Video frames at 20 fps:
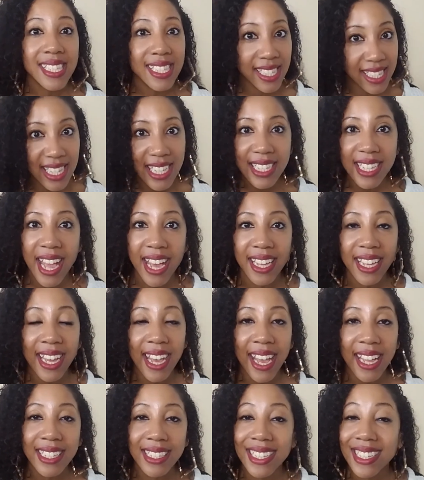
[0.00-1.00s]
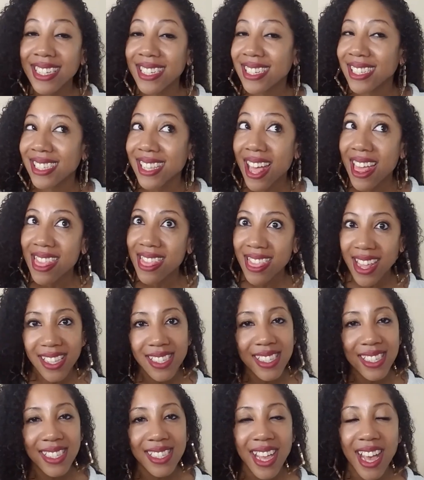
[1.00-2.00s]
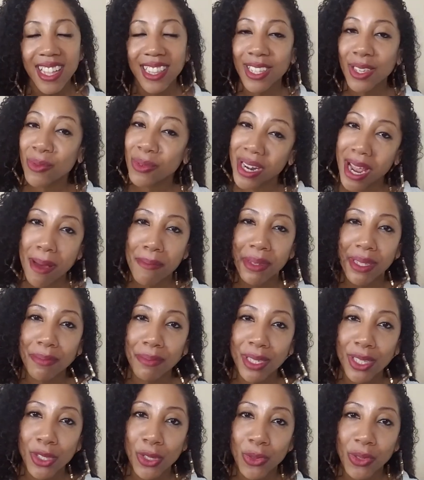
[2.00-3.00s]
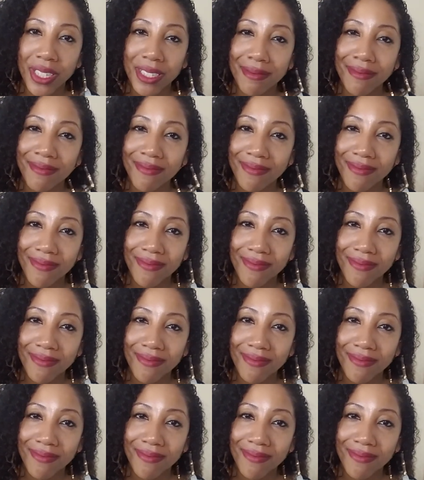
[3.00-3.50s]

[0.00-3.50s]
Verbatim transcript: sneak that candy, because that's exactly what I'm going to be doing.